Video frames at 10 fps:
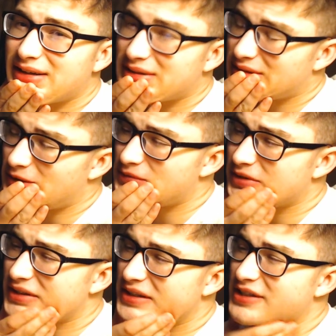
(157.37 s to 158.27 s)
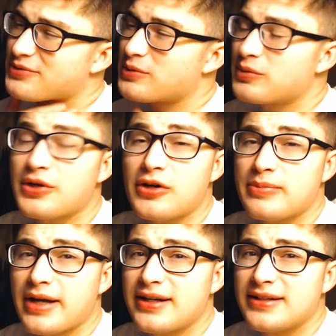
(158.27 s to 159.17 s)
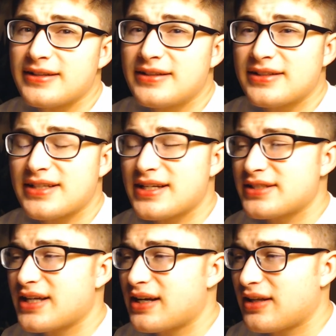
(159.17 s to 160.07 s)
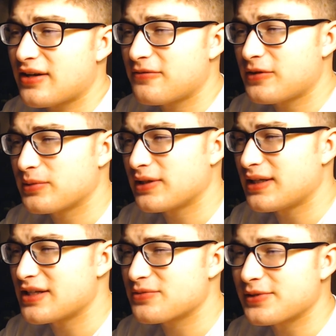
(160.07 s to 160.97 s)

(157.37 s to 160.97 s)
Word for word: hopefully the next one will go up edited, because I actually had a lot of fun with the last one,